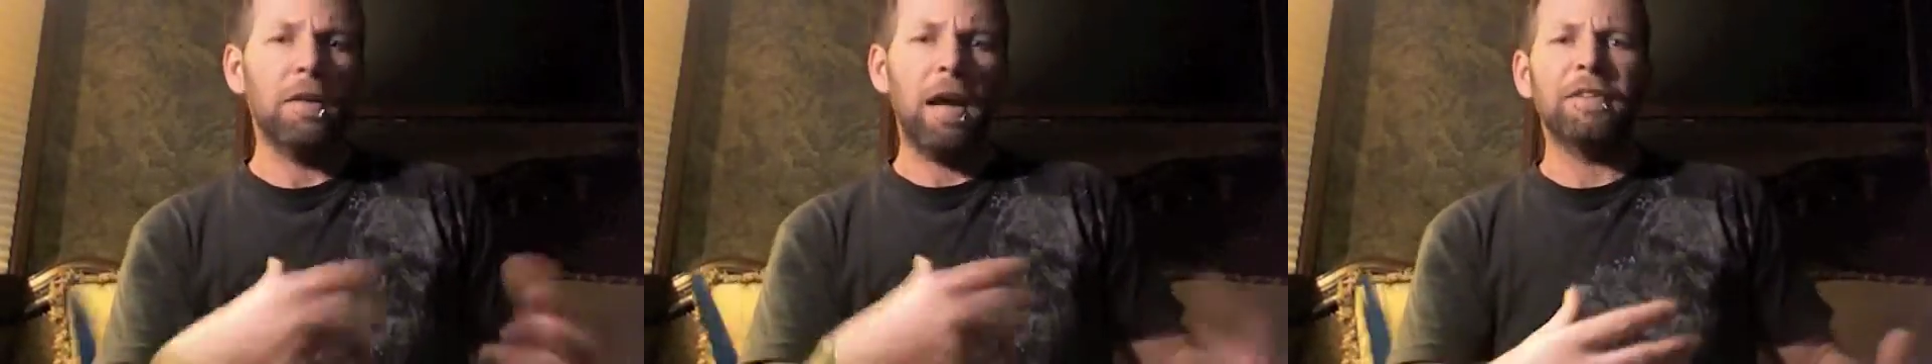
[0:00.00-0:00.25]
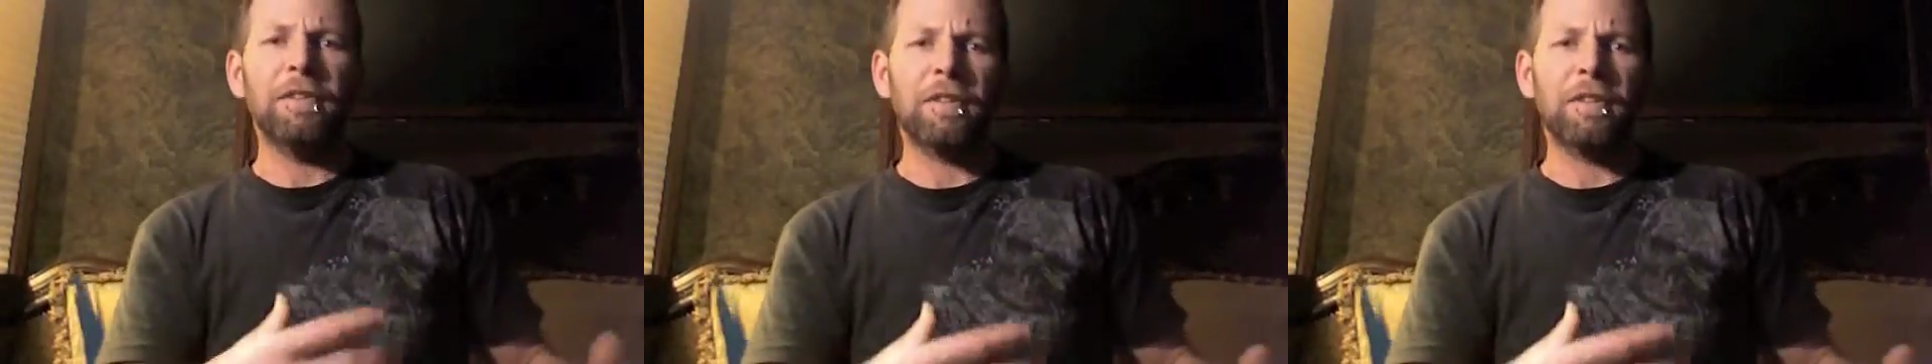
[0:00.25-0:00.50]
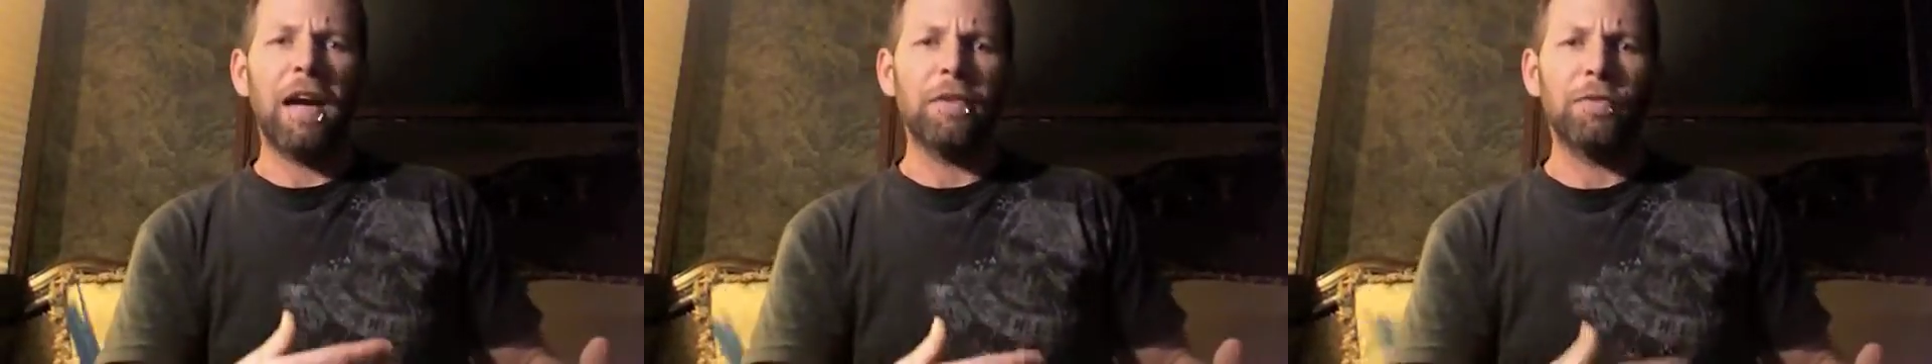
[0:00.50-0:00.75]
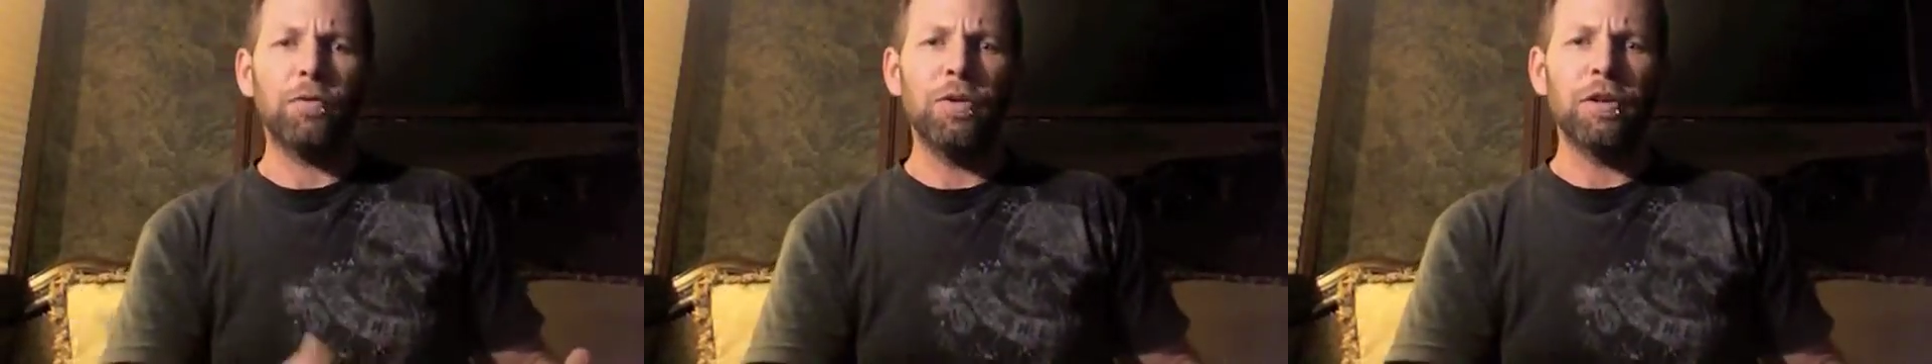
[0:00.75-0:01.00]
I just kind of
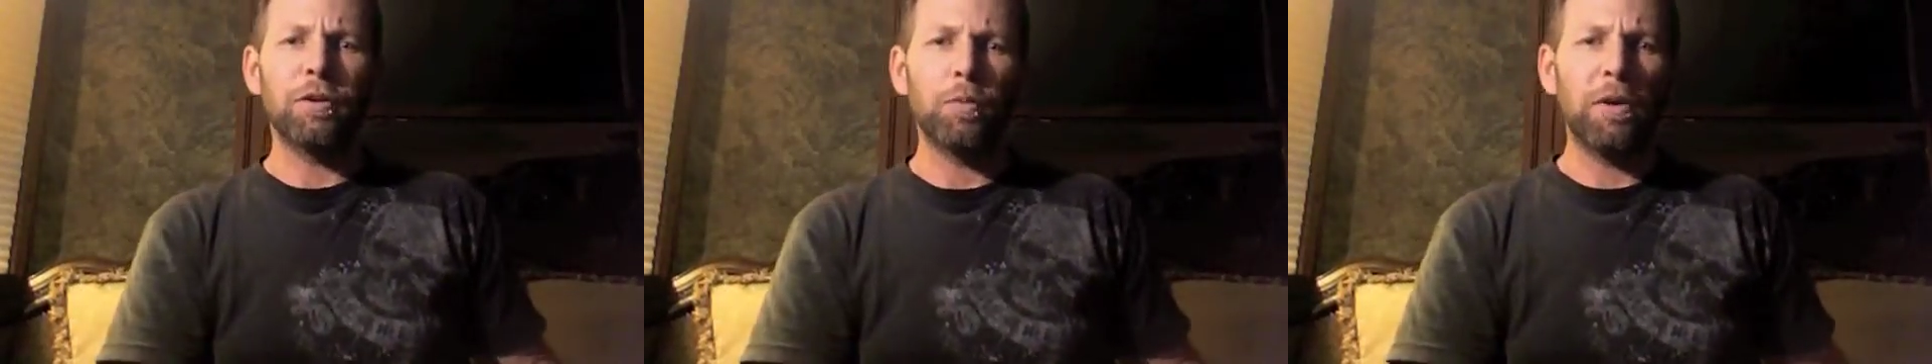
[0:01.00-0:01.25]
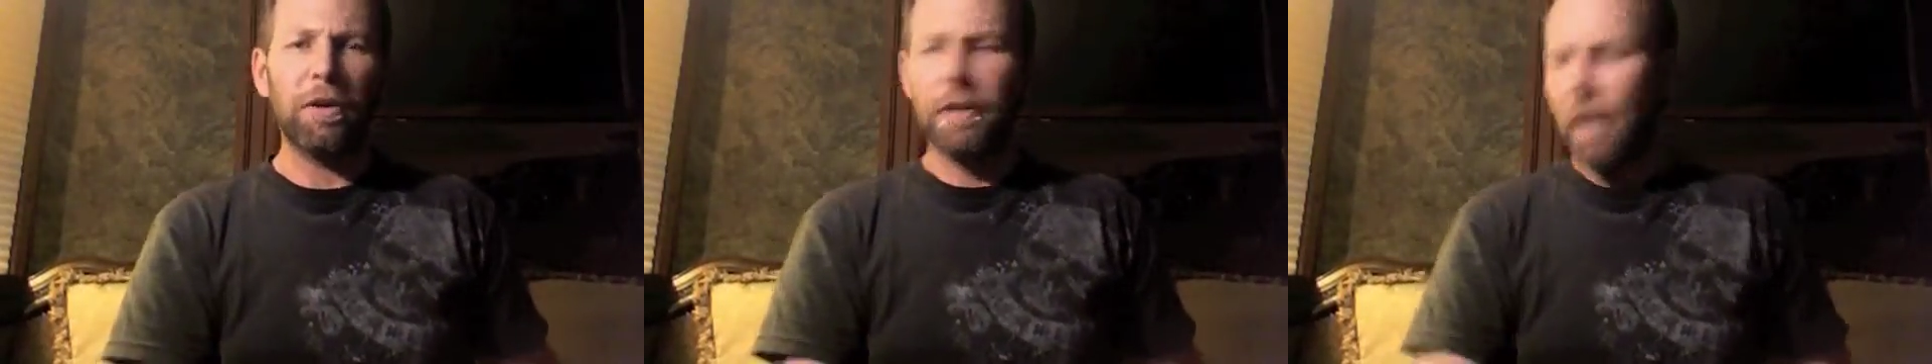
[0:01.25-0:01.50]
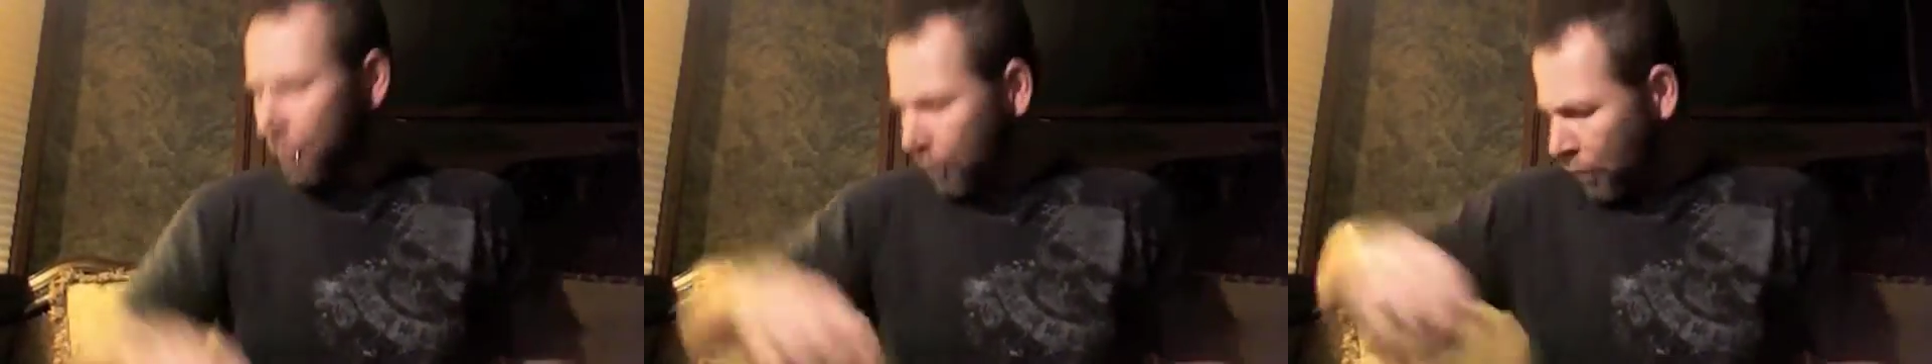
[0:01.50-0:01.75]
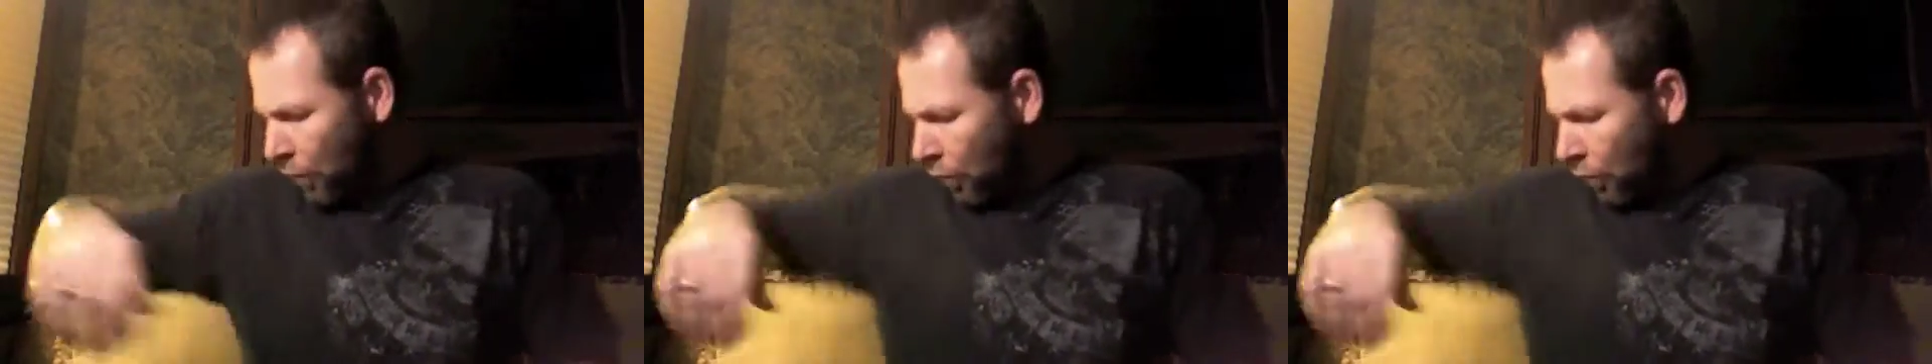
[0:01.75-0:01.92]
threw this one together real